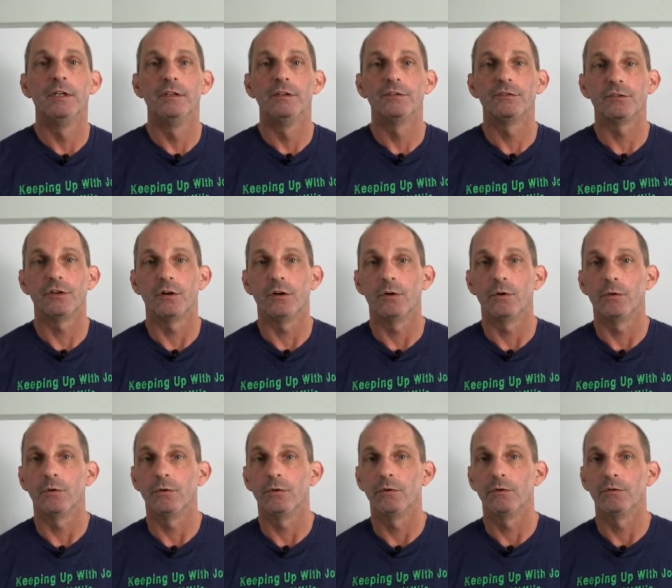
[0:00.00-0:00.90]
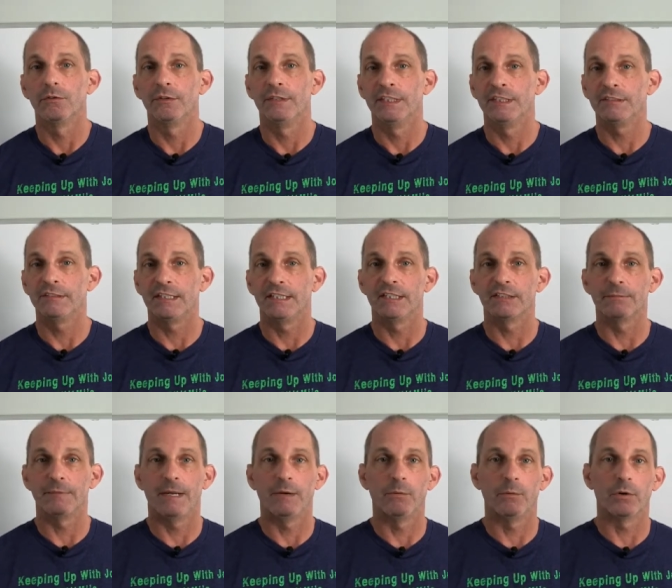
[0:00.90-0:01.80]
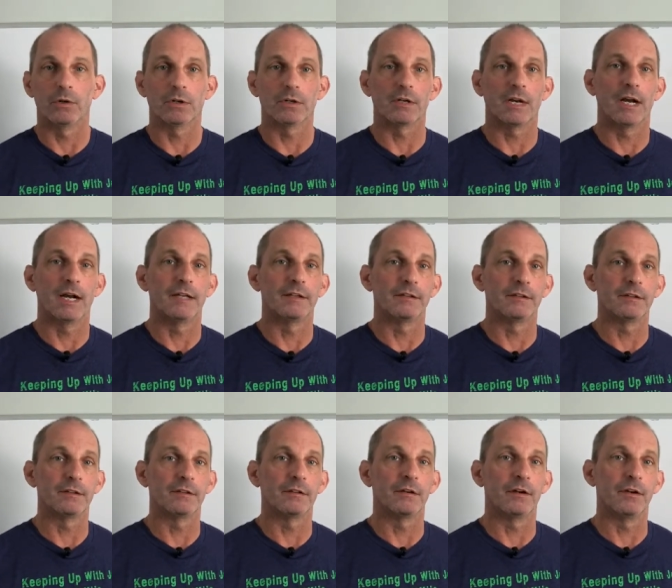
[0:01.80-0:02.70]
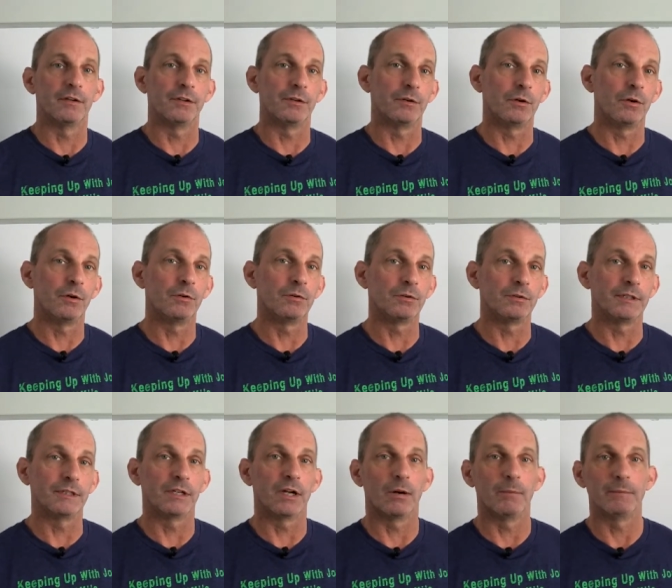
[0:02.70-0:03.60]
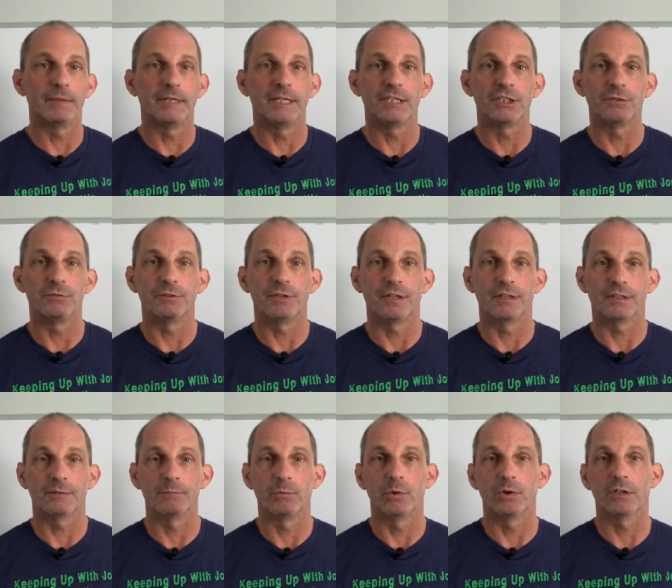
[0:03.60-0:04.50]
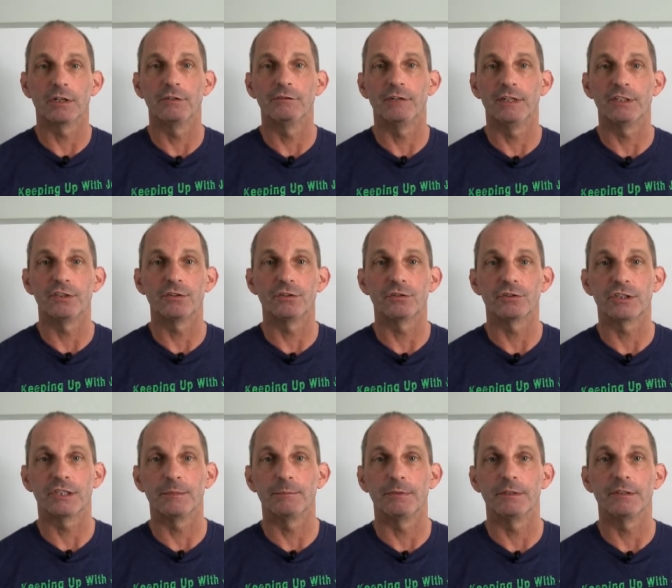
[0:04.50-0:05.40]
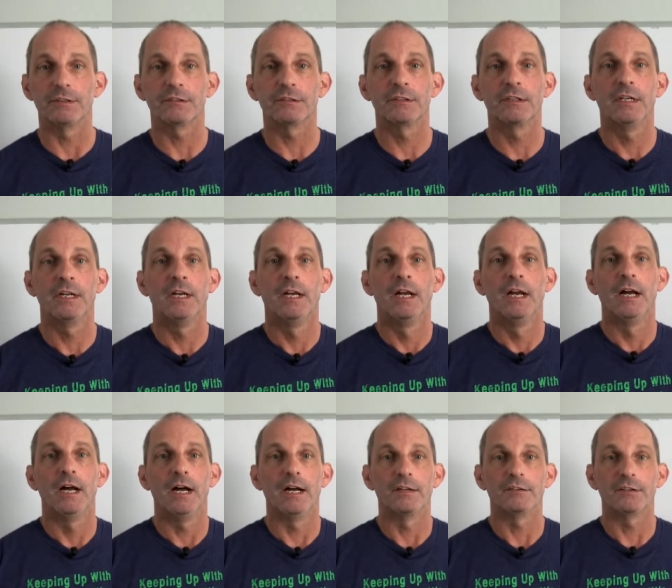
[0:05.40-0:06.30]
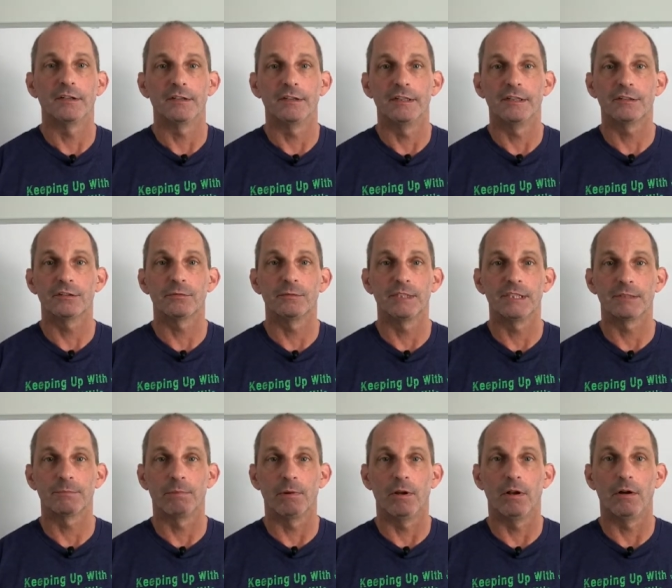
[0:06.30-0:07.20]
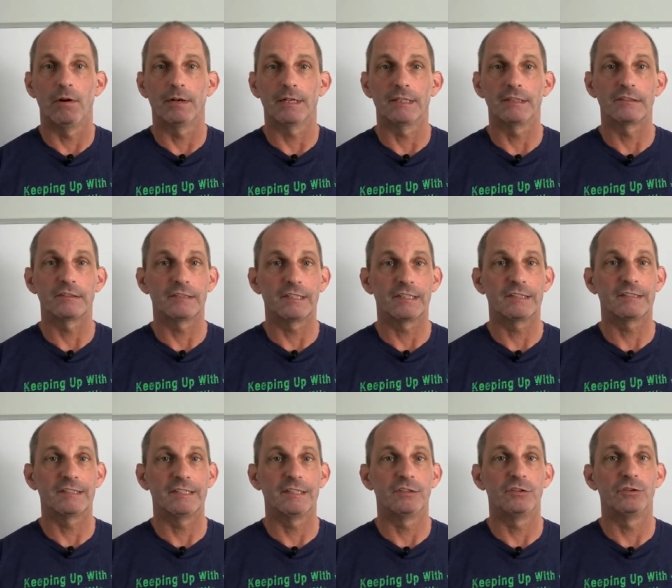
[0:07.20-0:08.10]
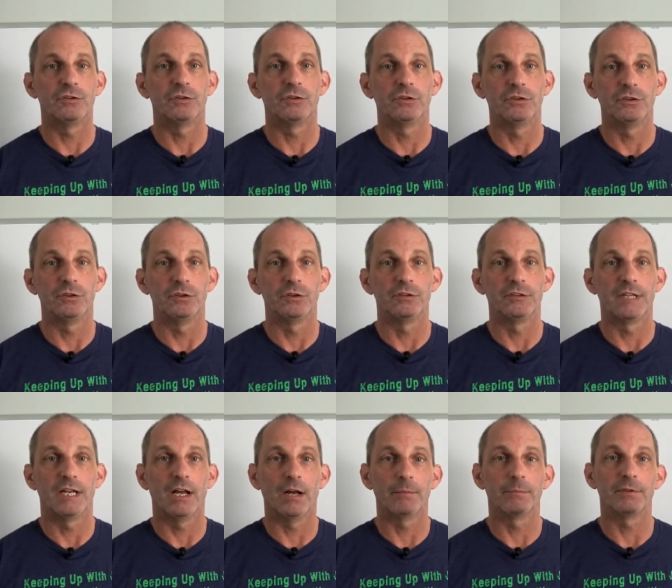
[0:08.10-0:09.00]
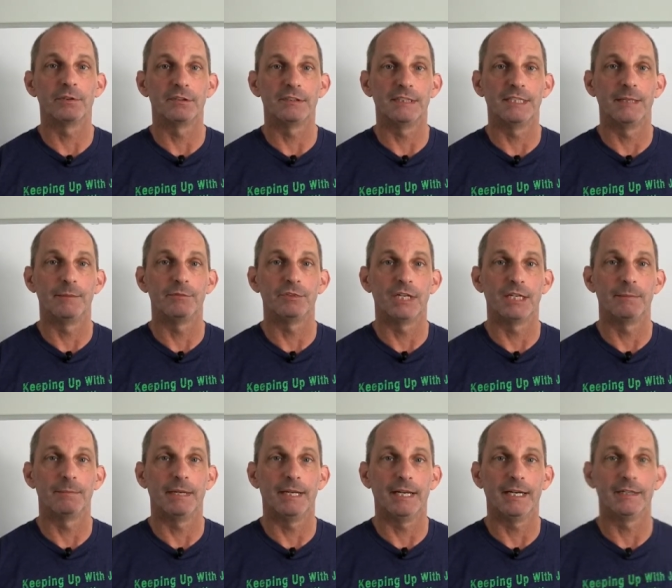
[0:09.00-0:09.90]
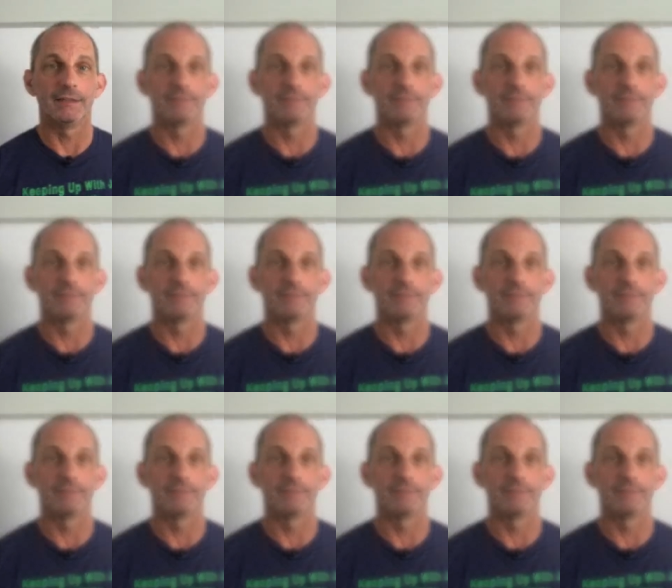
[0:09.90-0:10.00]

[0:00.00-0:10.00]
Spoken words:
So these things may work either on their own or in combination with other more conventional treatments. So this week's blog is 6 things you can do to help your TMJ pain.